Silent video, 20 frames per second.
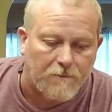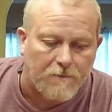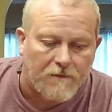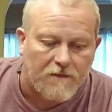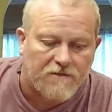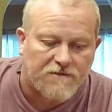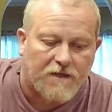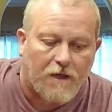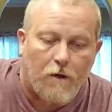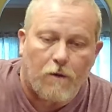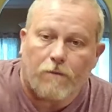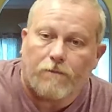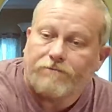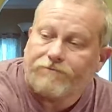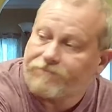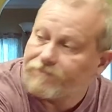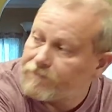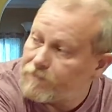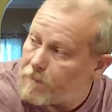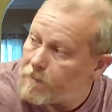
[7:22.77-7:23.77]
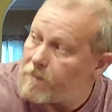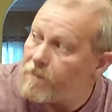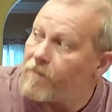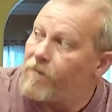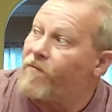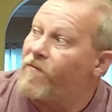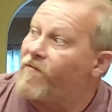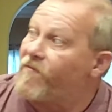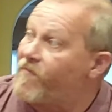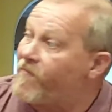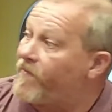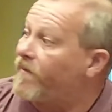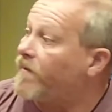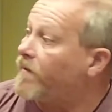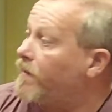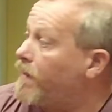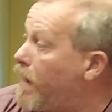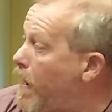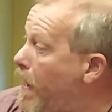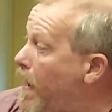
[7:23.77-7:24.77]
So,
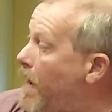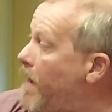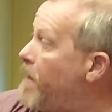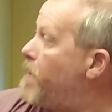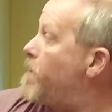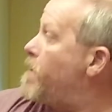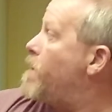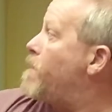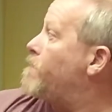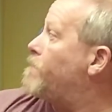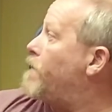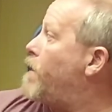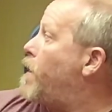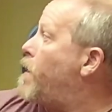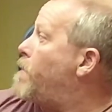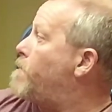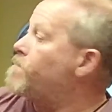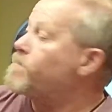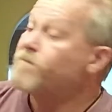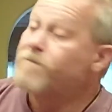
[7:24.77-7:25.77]
yeah, I hear you over there.